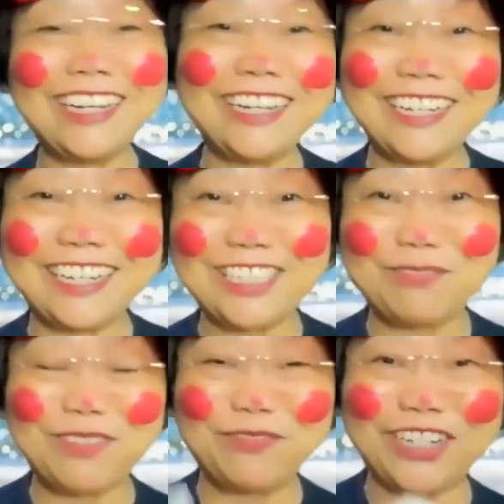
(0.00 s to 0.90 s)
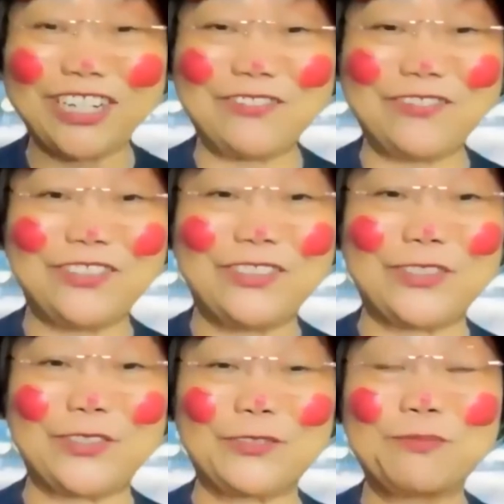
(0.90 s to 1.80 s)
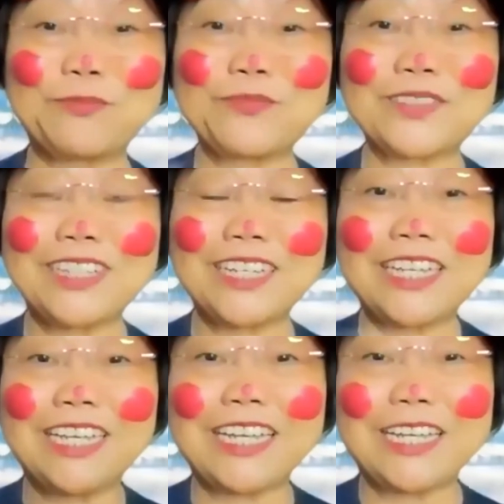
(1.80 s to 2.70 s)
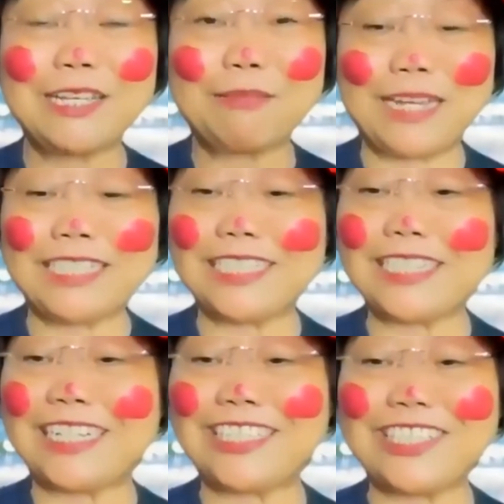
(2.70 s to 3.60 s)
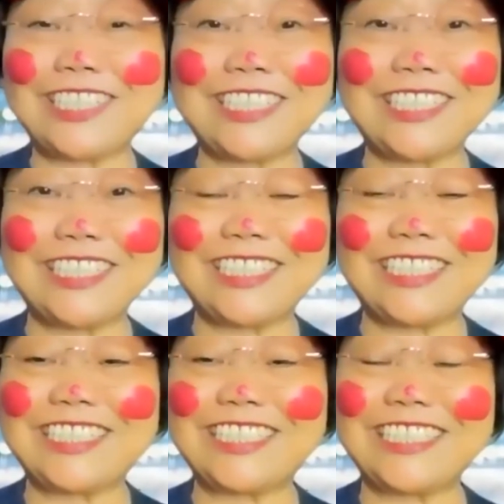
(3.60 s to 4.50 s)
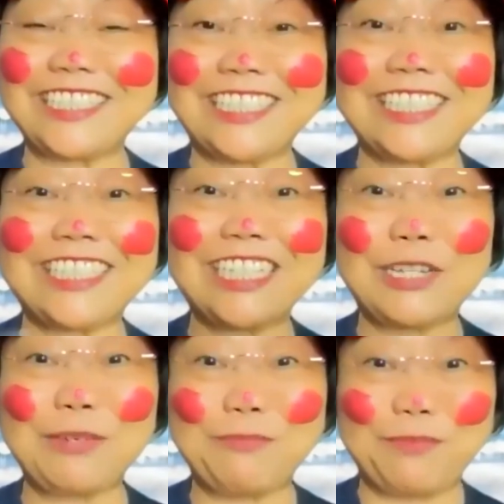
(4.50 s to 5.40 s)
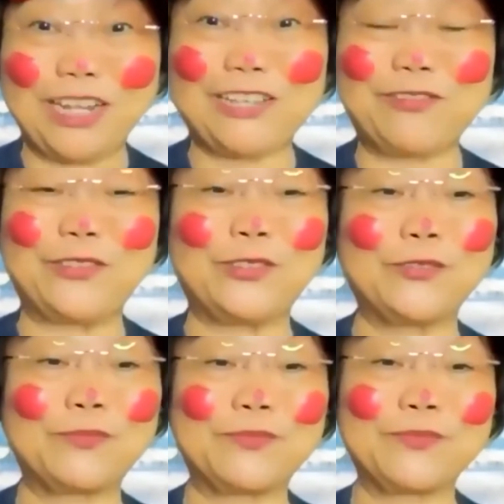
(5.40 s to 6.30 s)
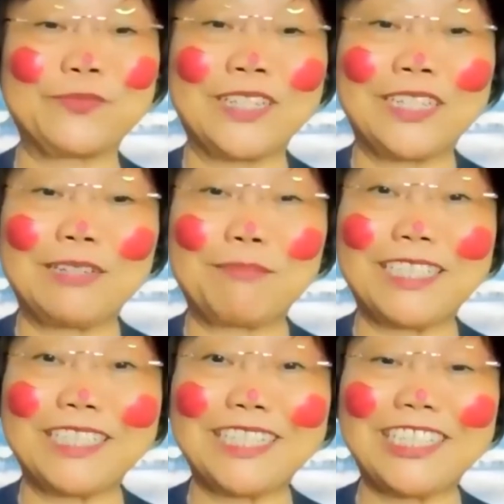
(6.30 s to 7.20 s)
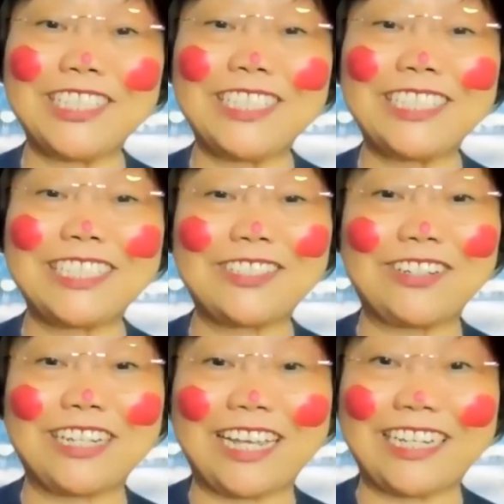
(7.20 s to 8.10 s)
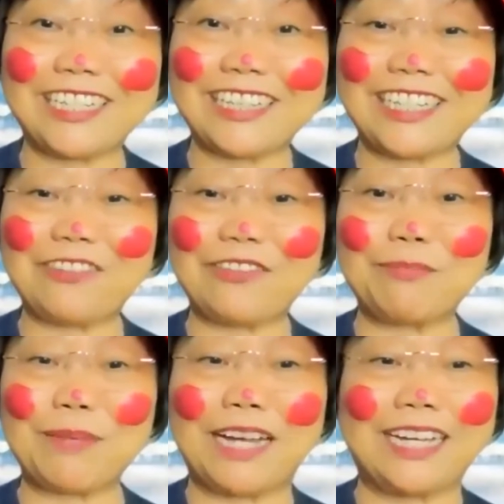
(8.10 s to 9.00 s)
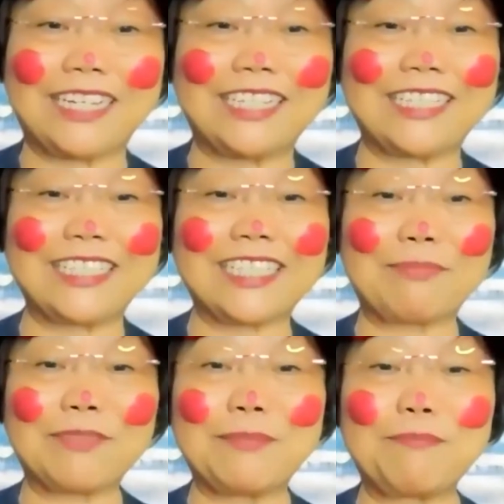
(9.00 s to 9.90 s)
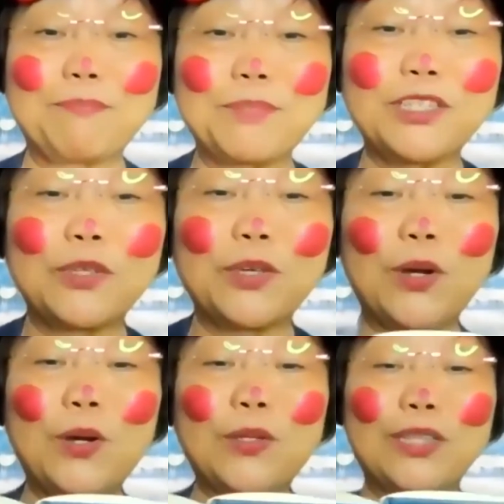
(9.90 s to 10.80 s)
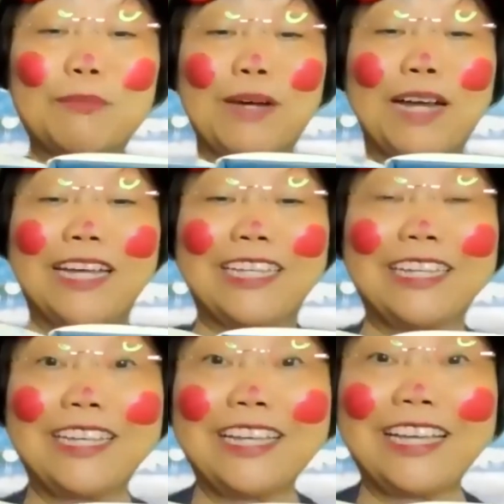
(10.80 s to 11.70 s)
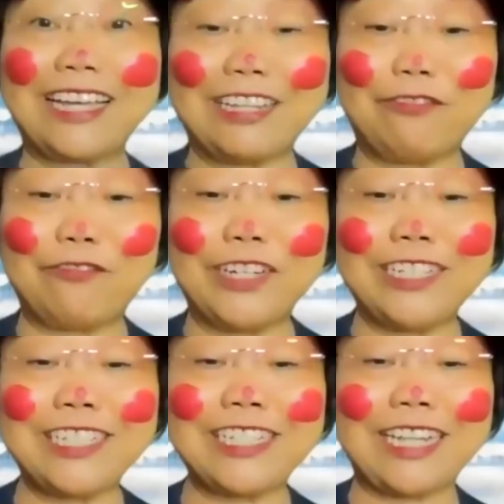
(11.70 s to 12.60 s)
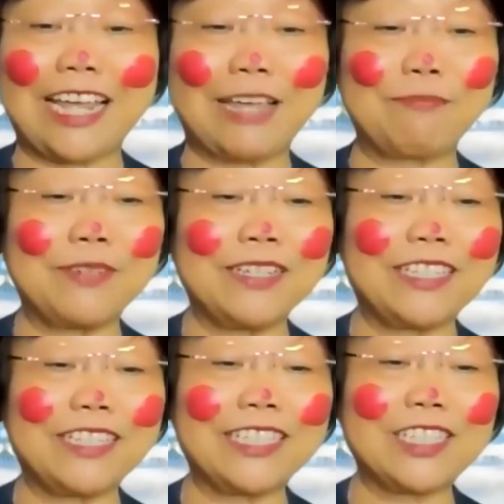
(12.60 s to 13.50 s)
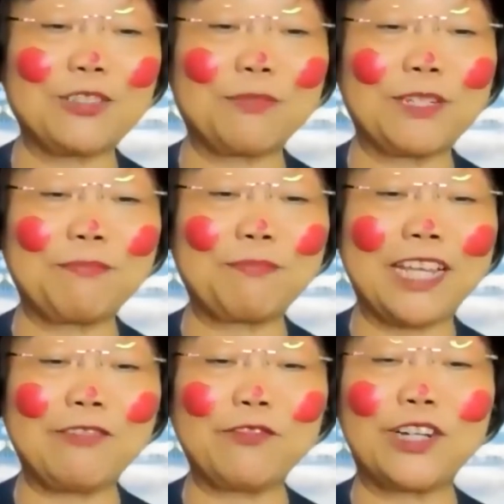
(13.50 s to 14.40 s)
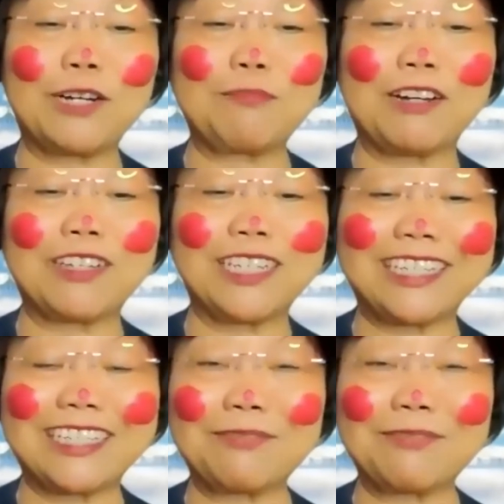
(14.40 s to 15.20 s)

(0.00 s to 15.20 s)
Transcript: Let's be playful. Meditation is playful. Meditation is not anything of the mind. It is something beyond the mind. And the first step is to be playful about it.